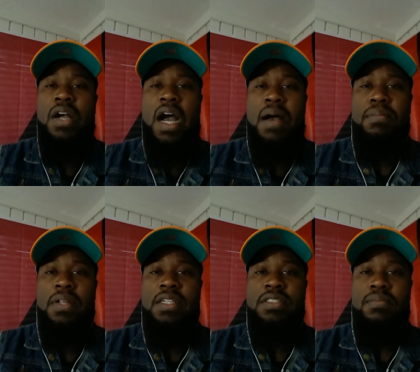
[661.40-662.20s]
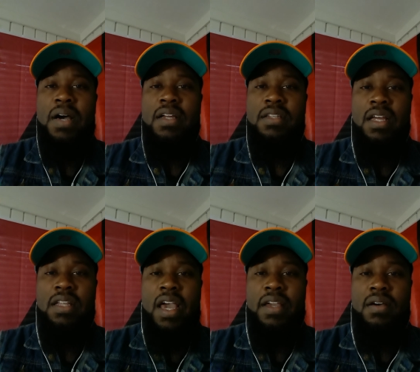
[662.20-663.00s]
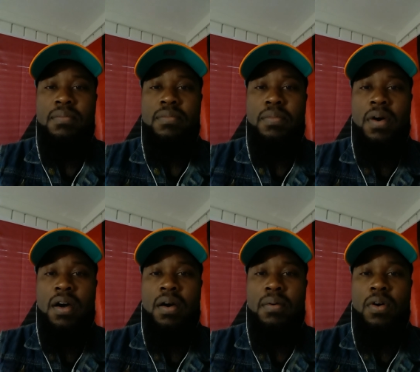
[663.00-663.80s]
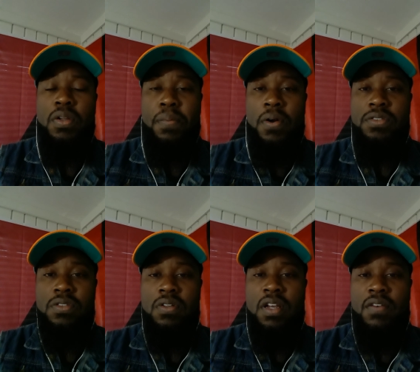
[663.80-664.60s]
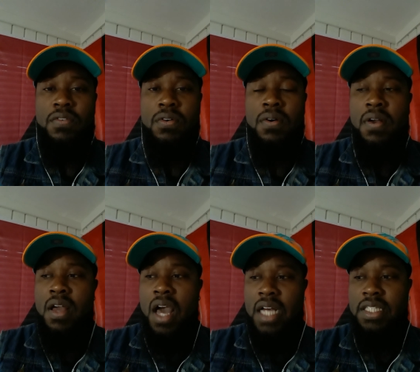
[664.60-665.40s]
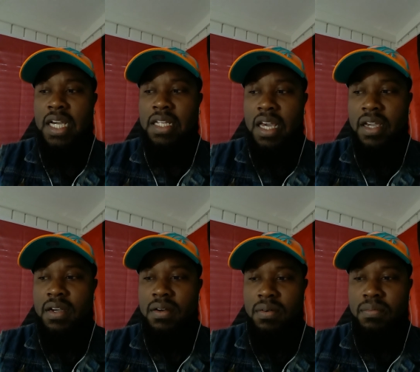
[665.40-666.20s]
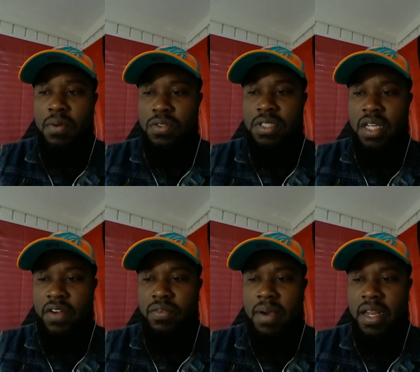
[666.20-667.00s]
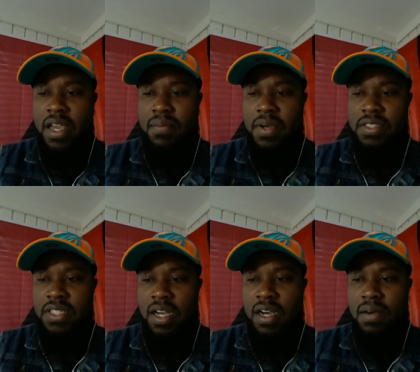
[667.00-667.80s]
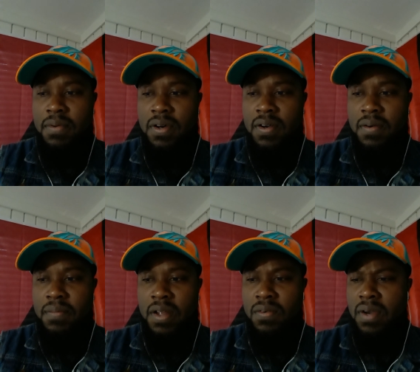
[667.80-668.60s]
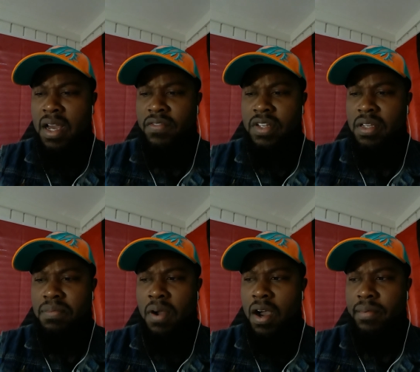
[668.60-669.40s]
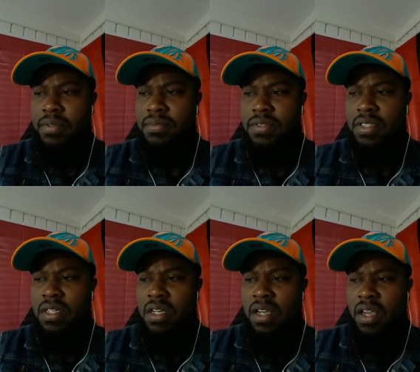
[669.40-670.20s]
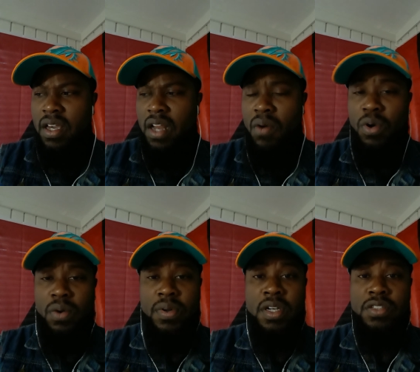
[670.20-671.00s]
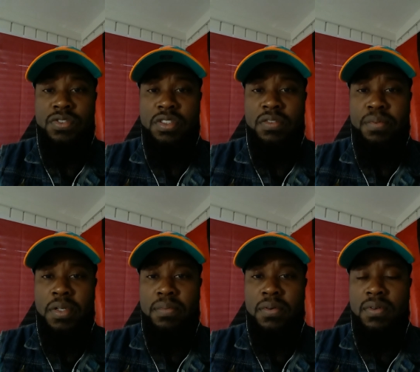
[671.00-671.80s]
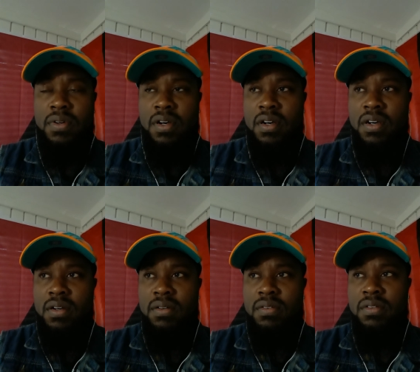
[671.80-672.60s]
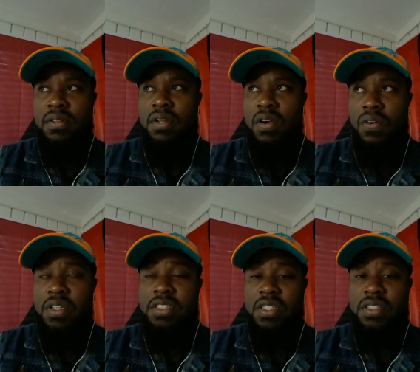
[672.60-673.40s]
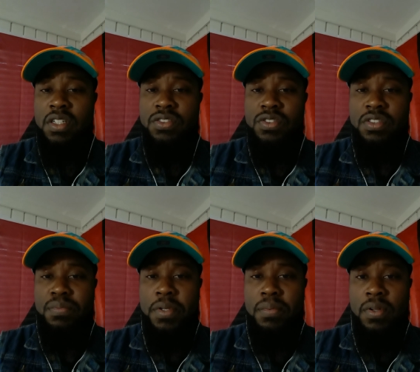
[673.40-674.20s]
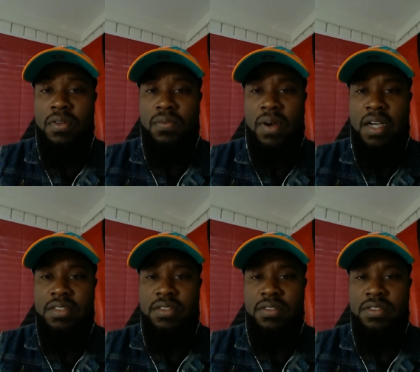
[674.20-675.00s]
God bless them. I, I like them uh, on a personal level. I think I like mostly everybody at my job. Um, I don't have any problems, and I work with hundreds of people, uh, or at least there's hundreds of people on the roster.